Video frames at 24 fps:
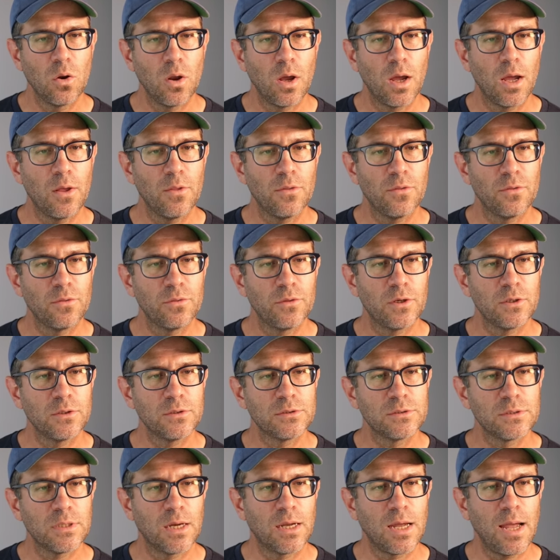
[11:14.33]
uh,
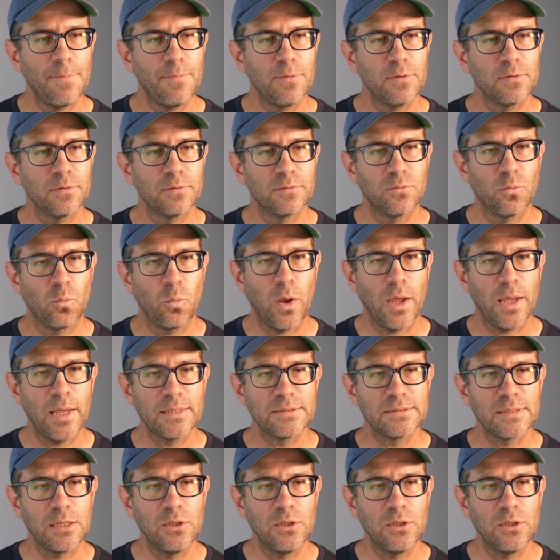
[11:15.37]
there's a couple ways